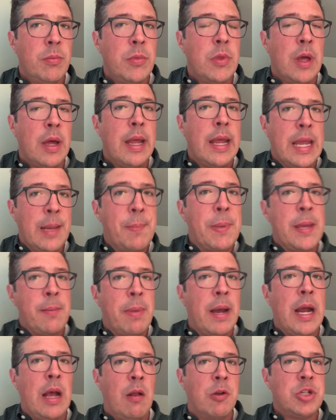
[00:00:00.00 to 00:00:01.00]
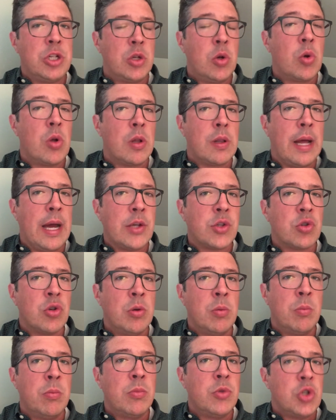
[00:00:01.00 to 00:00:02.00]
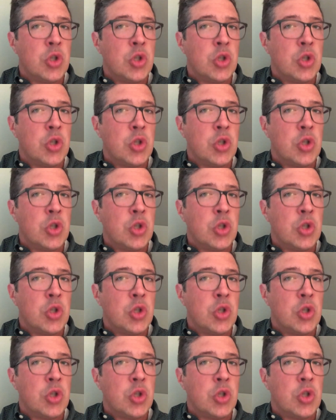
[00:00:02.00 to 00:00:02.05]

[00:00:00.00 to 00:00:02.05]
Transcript: AP Biology Google Classroom,